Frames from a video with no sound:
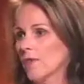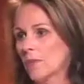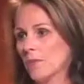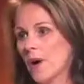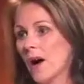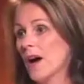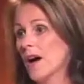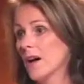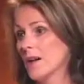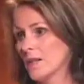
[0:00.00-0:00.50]
a
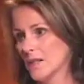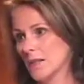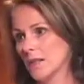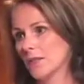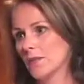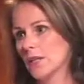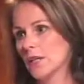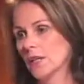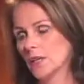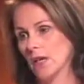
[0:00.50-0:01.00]
positive
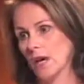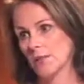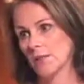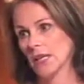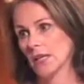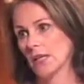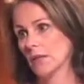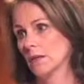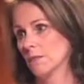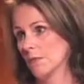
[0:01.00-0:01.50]

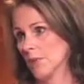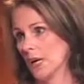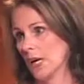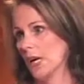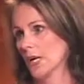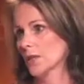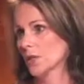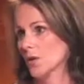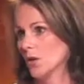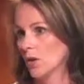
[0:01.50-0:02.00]
economic
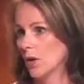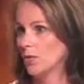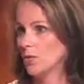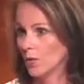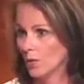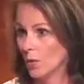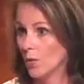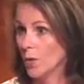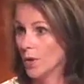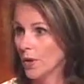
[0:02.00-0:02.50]
impact on
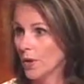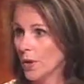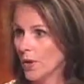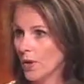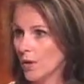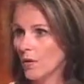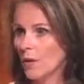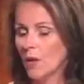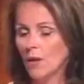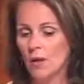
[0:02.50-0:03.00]

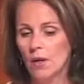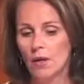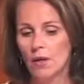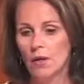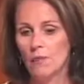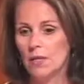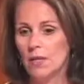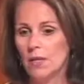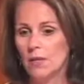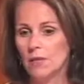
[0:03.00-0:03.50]
Roanoke.
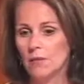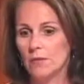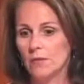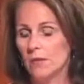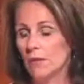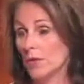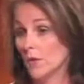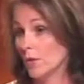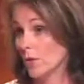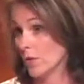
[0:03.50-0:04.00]
I mean,
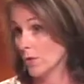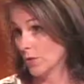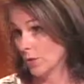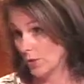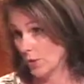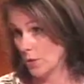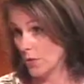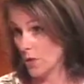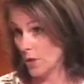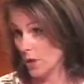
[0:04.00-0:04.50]
you're
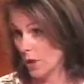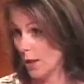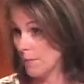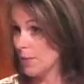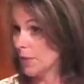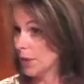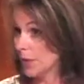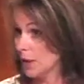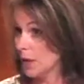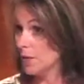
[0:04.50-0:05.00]
using, I
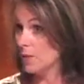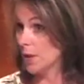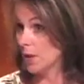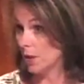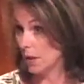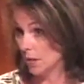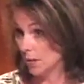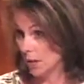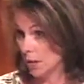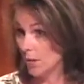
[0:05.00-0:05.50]
believe, a
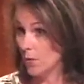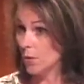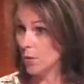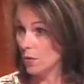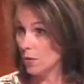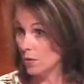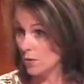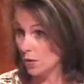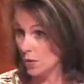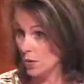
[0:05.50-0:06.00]

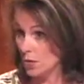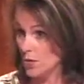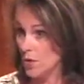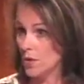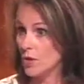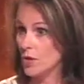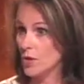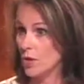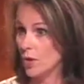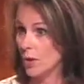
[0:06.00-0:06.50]
local
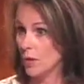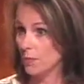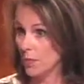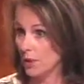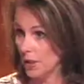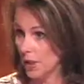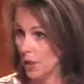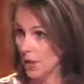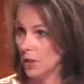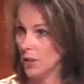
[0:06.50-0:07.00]
construction
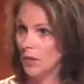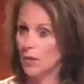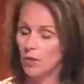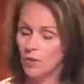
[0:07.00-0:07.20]
company,